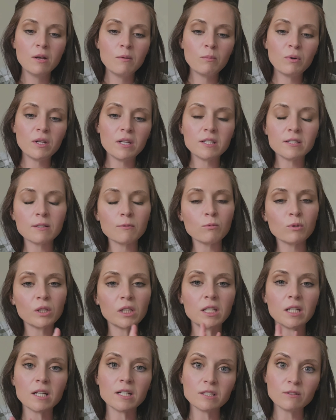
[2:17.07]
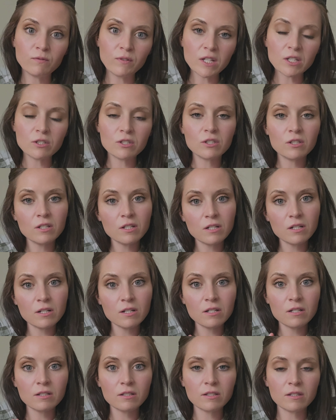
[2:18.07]
put in some really nice
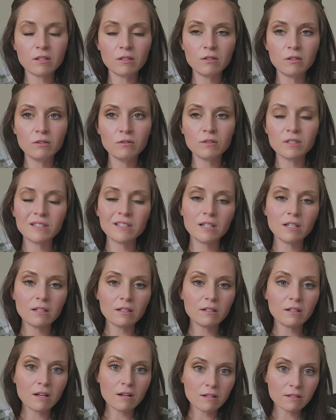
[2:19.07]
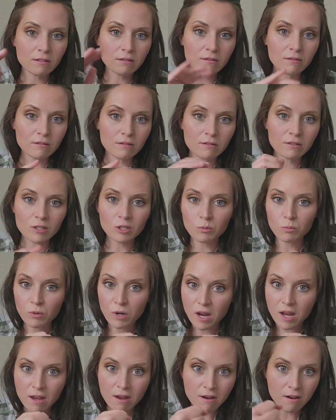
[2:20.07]
fixtures, the new sink nozzle, the
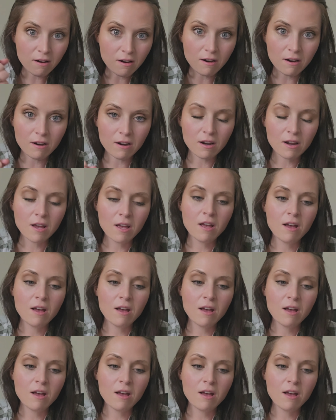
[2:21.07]
sprayer,